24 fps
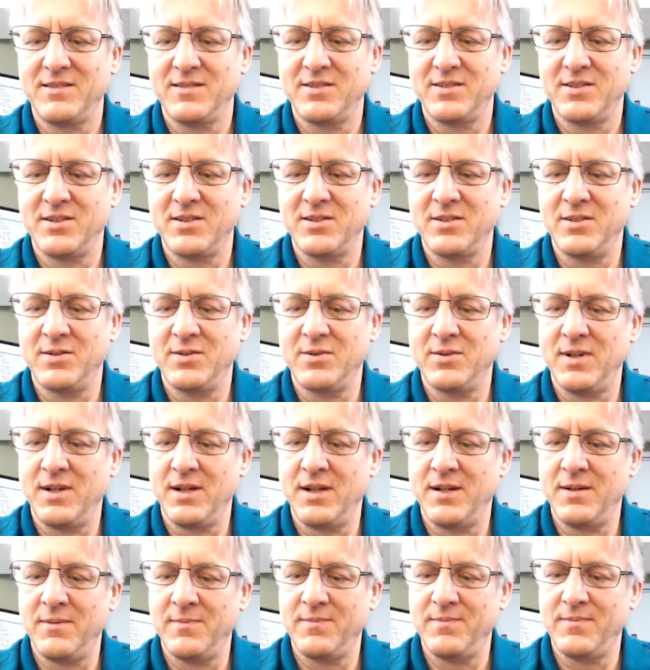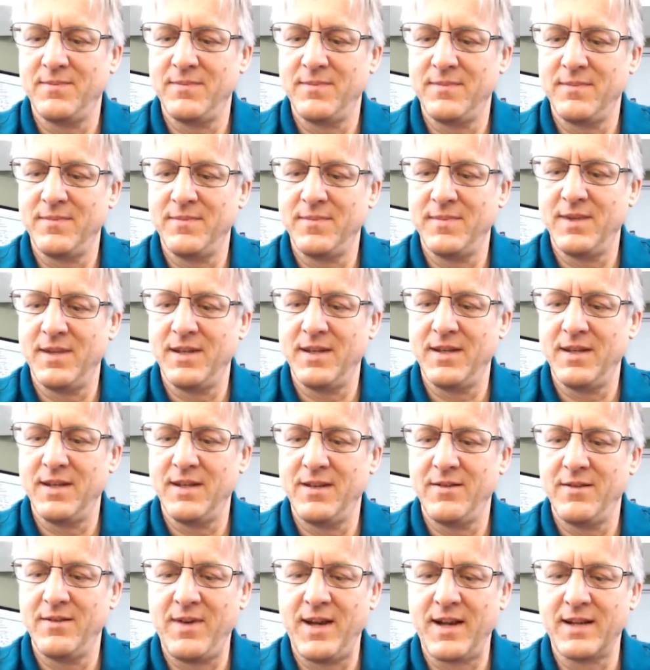So, in
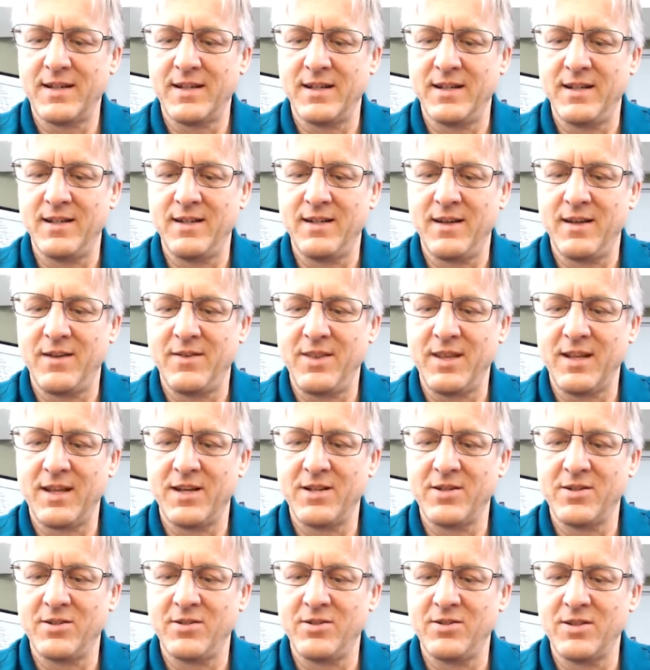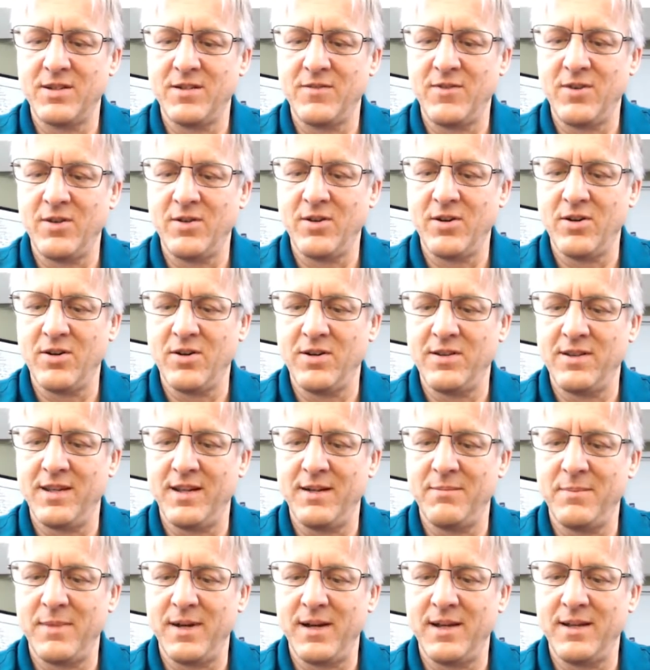fact, I think I told you if you heard
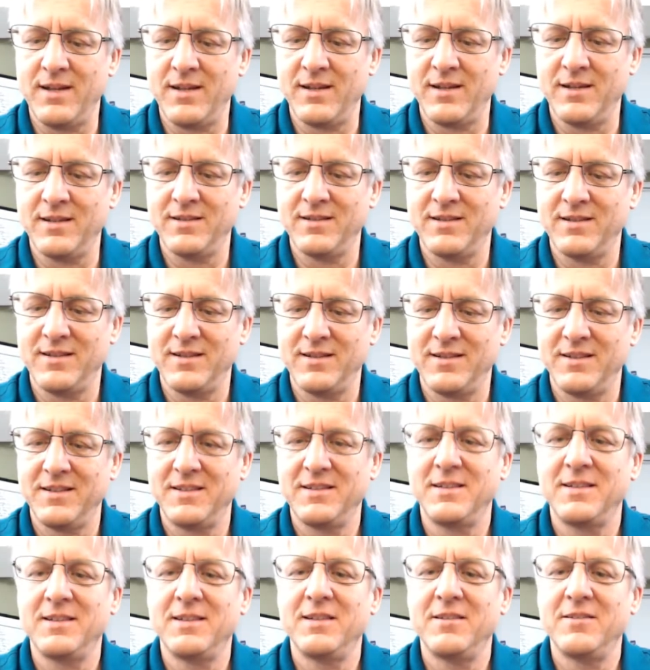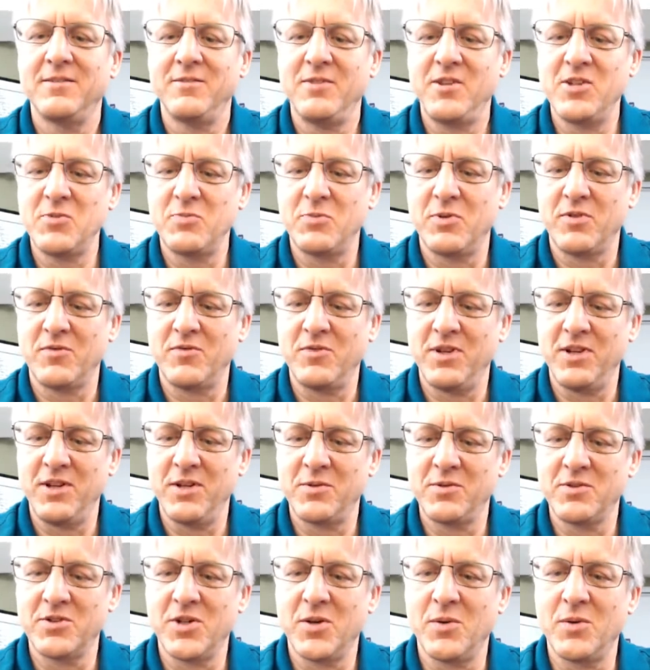that my Facebook video
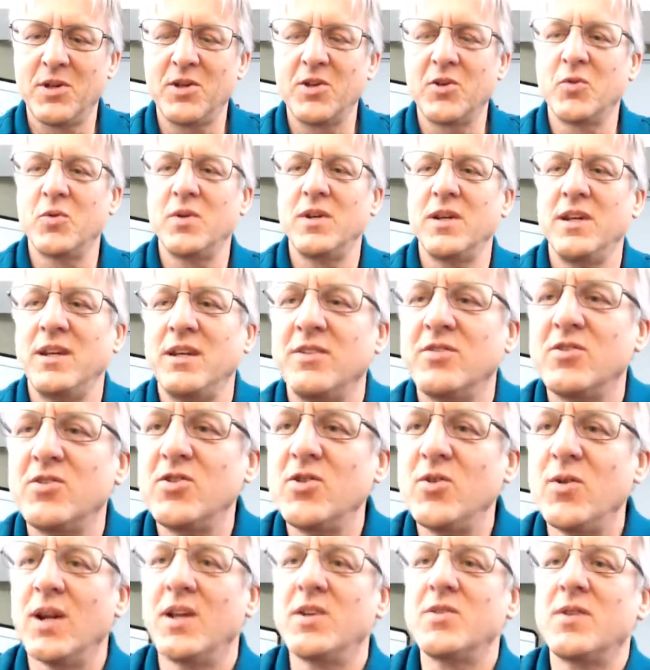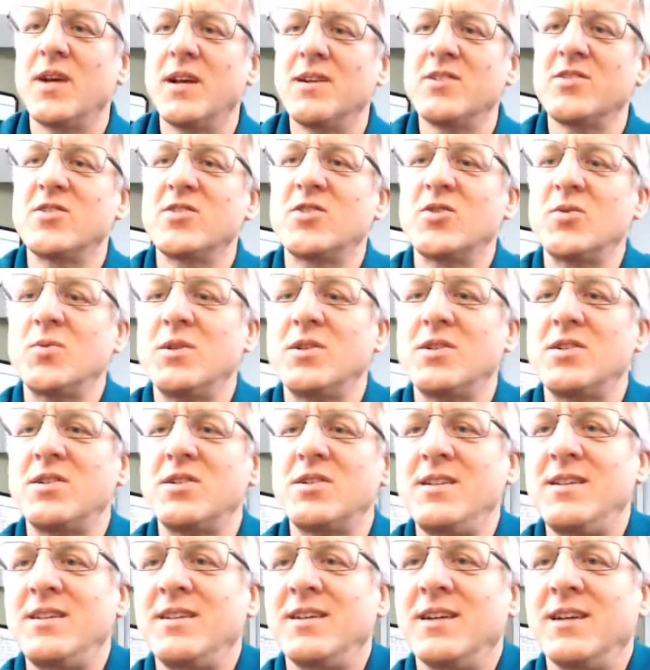was going green too when I tried to switch
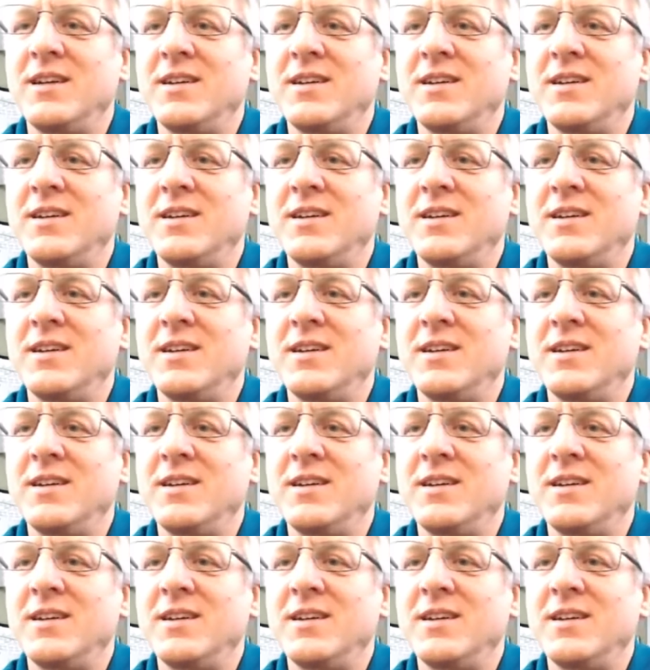the